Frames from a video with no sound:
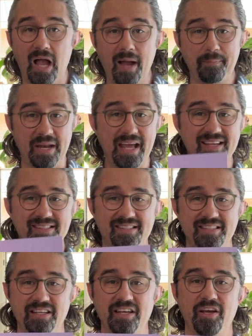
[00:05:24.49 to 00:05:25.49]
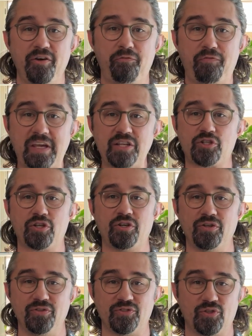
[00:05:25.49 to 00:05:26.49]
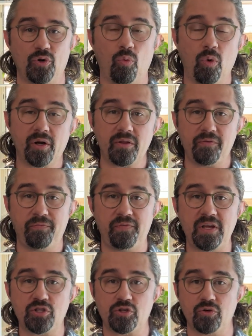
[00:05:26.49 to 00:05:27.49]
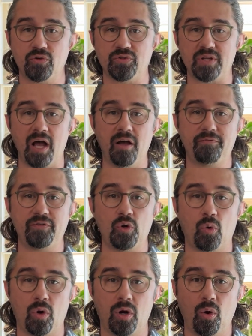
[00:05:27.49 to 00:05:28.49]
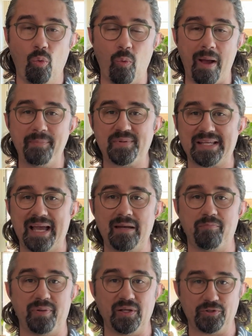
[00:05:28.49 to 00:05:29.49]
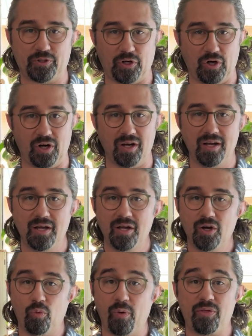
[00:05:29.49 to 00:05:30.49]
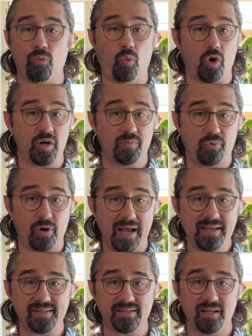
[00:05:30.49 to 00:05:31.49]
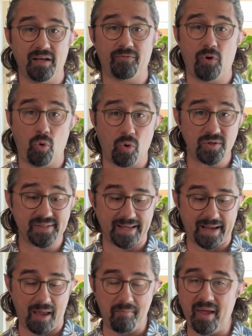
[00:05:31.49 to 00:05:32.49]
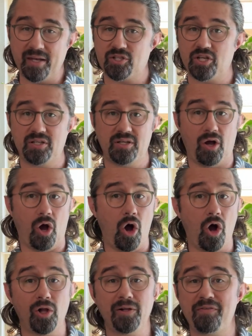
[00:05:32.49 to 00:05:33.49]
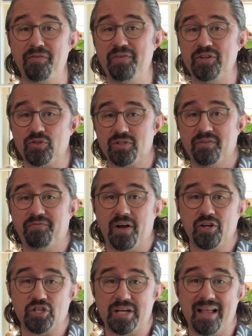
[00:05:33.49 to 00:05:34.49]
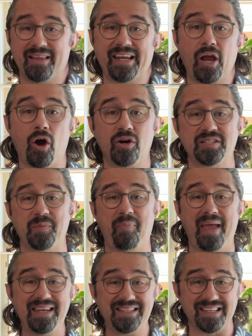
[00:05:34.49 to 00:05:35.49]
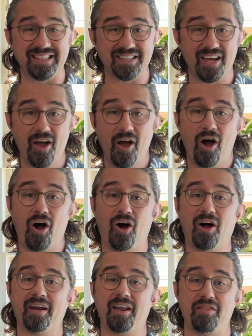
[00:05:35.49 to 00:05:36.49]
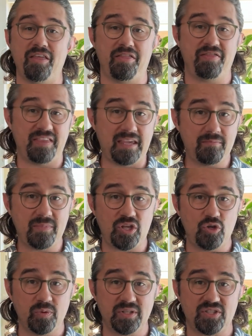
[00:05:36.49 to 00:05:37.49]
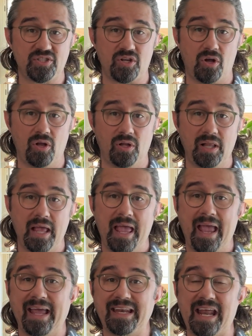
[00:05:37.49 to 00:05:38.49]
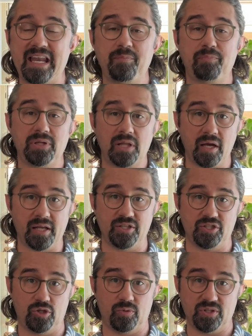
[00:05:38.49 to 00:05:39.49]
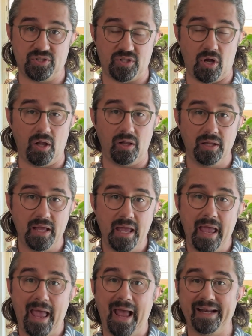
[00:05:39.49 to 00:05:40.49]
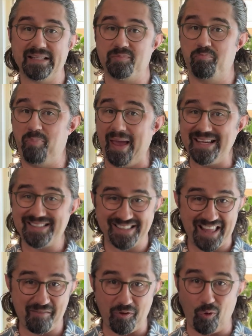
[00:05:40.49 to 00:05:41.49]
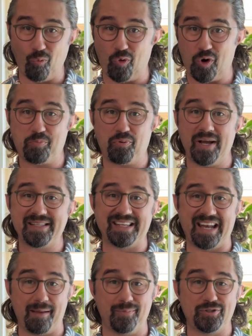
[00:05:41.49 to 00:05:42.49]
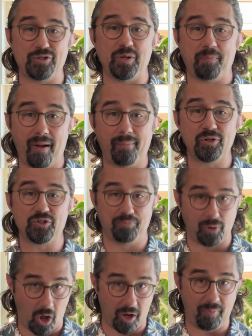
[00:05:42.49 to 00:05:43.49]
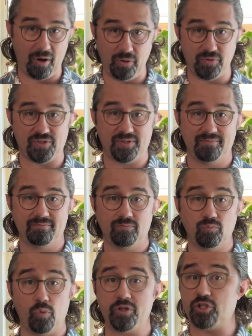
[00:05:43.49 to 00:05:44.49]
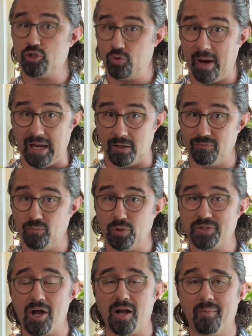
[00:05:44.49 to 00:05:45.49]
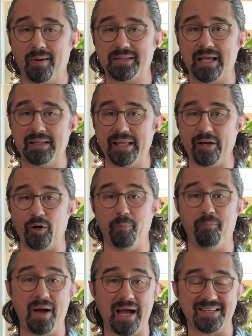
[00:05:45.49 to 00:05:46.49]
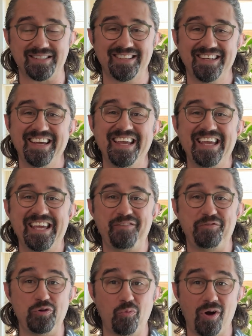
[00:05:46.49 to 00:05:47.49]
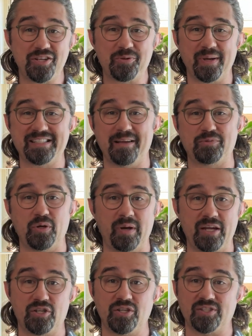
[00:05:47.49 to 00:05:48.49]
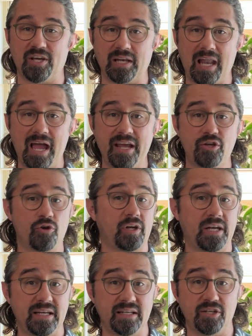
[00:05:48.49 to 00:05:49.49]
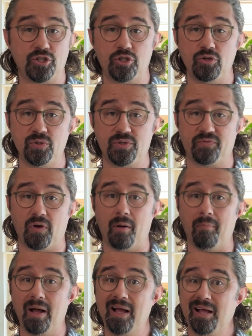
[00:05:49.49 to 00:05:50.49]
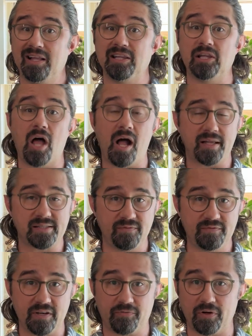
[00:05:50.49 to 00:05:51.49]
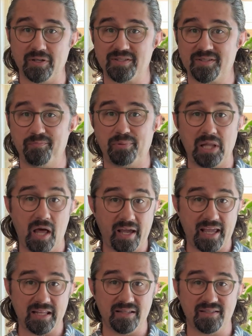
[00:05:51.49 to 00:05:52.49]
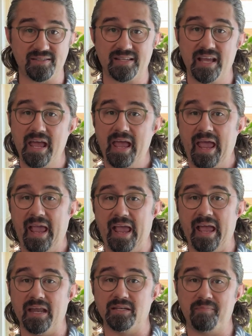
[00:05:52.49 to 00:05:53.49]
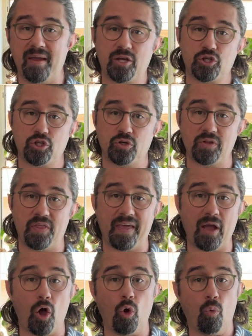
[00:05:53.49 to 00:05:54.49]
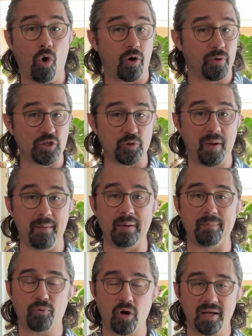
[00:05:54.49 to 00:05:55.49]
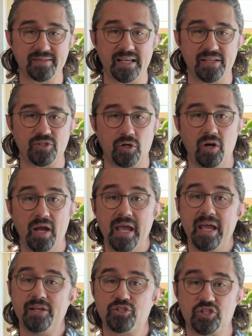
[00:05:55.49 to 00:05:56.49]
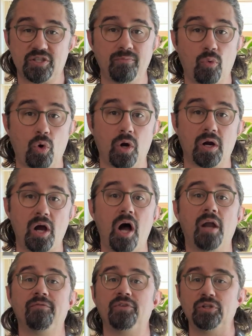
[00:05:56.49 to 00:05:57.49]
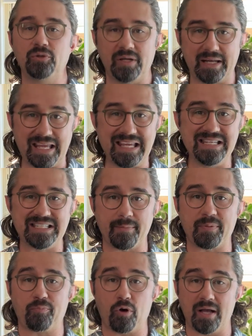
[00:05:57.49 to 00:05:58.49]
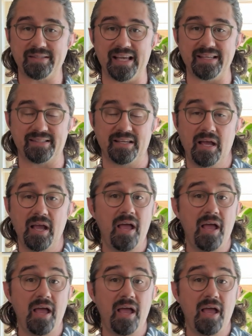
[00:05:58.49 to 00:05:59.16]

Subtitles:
Up next, features. What are the features of your website builder? With WordPress, of course, like I mentioned, all of the features and functionality are dependent on the theme that you install and any plugins you install. At its base level, WordPress enables you to publish blog posts, which is great. We'll talk about that later. But if you want to accept donations online, you're going to need to choose from lots of different plugins and make sure that they all work with your payment processor. It's just a more convoluted, in-depth process.